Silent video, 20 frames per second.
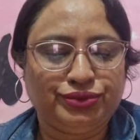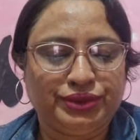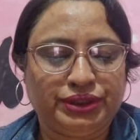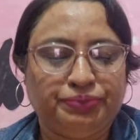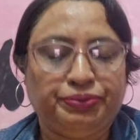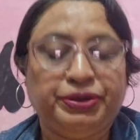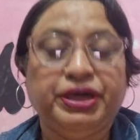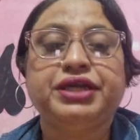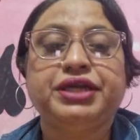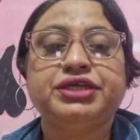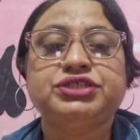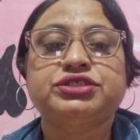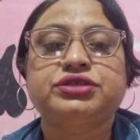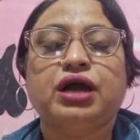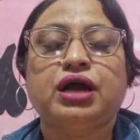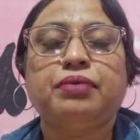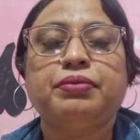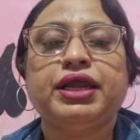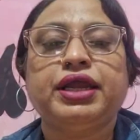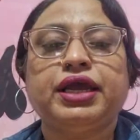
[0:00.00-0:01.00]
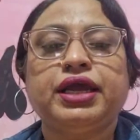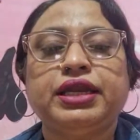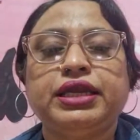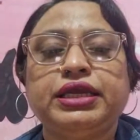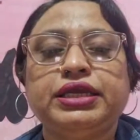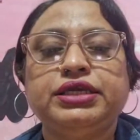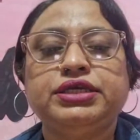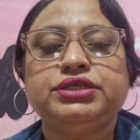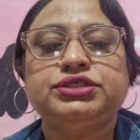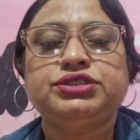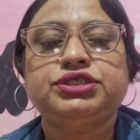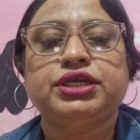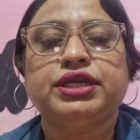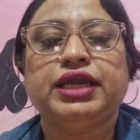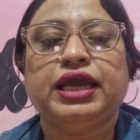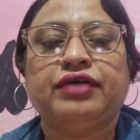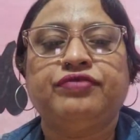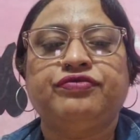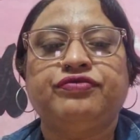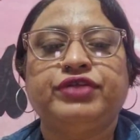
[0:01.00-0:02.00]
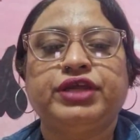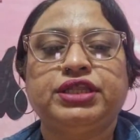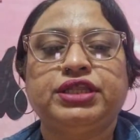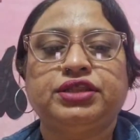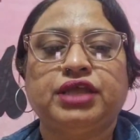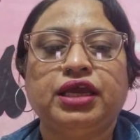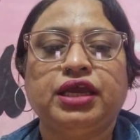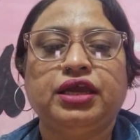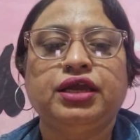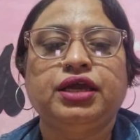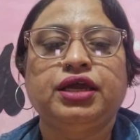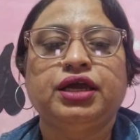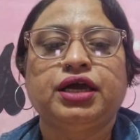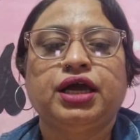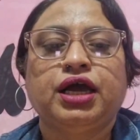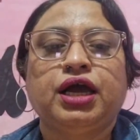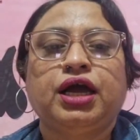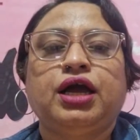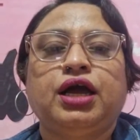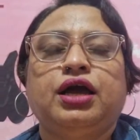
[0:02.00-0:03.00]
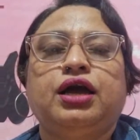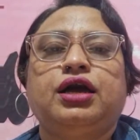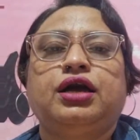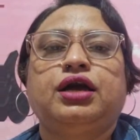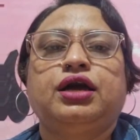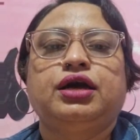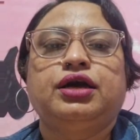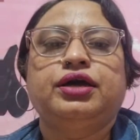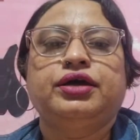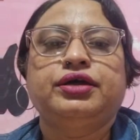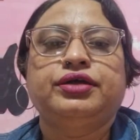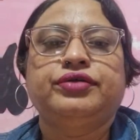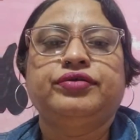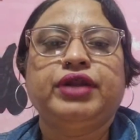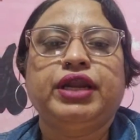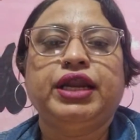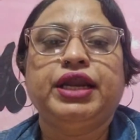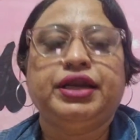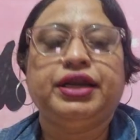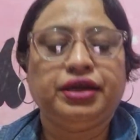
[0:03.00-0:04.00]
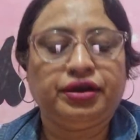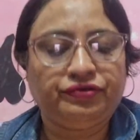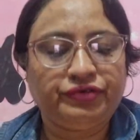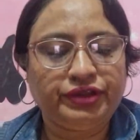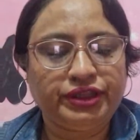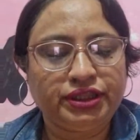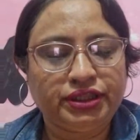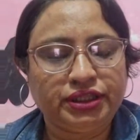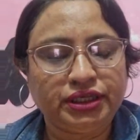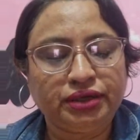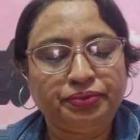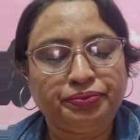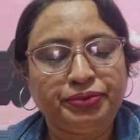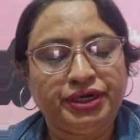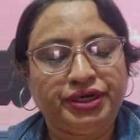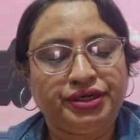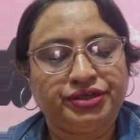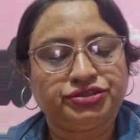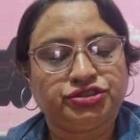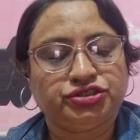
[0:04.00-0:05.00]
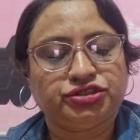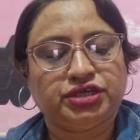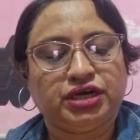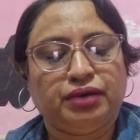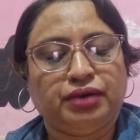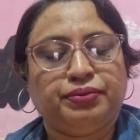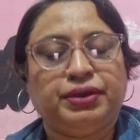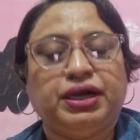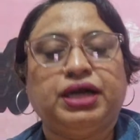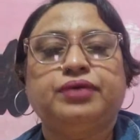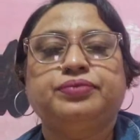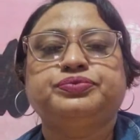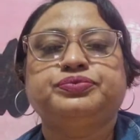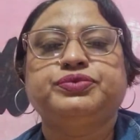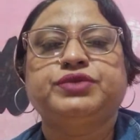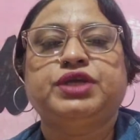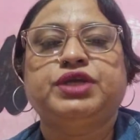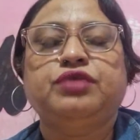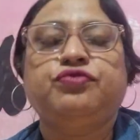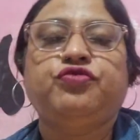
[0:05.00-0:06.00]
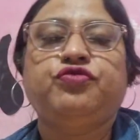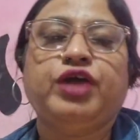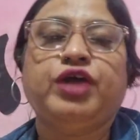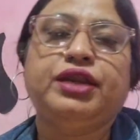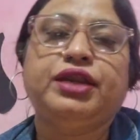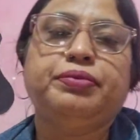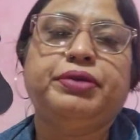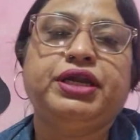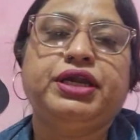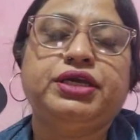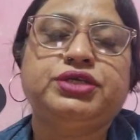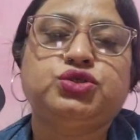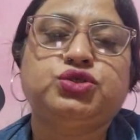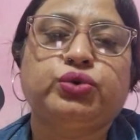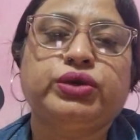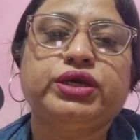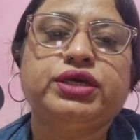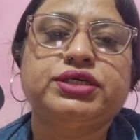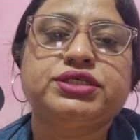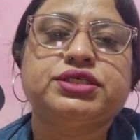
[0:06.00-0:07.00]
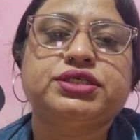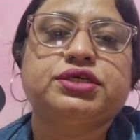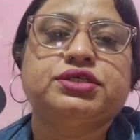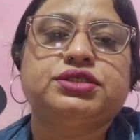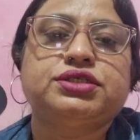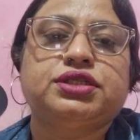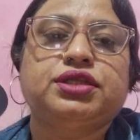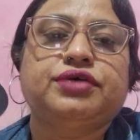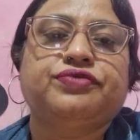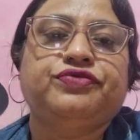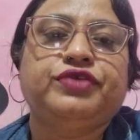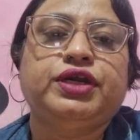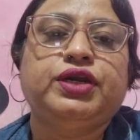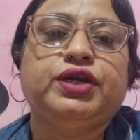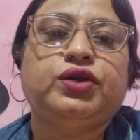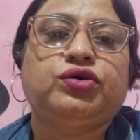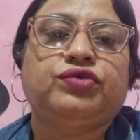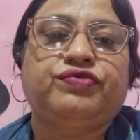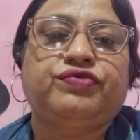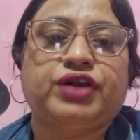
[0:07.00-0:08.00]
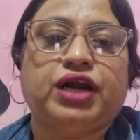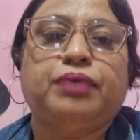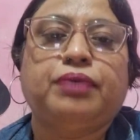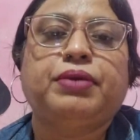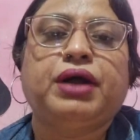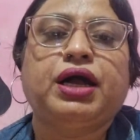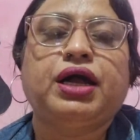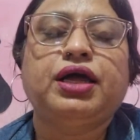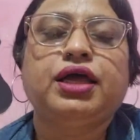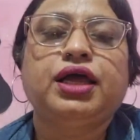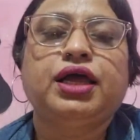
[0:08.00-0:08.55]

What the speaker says: British drama and each and everything related with the British drama. If anybody is doing research in the field of drama,